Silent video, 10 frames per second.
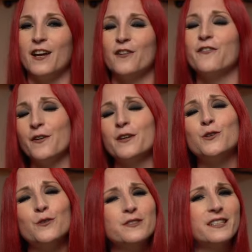And a very
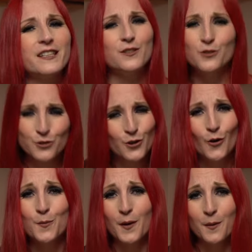cool detail to know
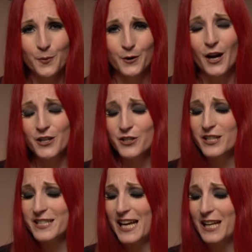about percussion
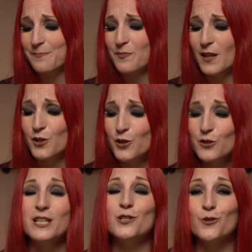is that you
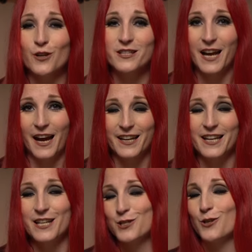need to attack
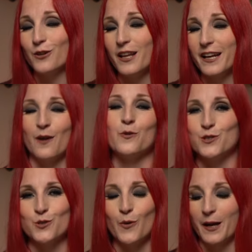each note like I was
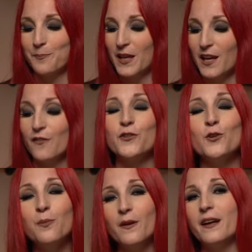doing. If you
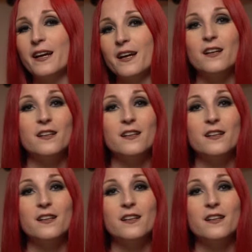play